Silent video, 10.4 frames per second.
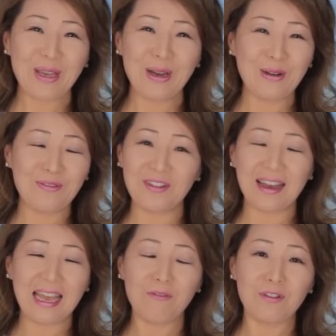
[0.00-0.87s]
of
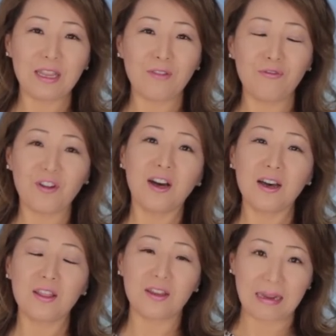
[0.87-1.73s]
a Heavenly
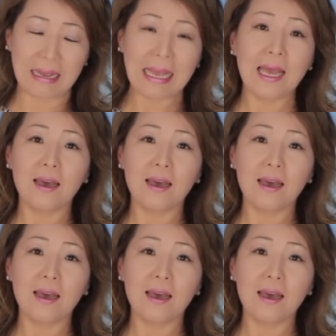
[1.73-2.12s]
Father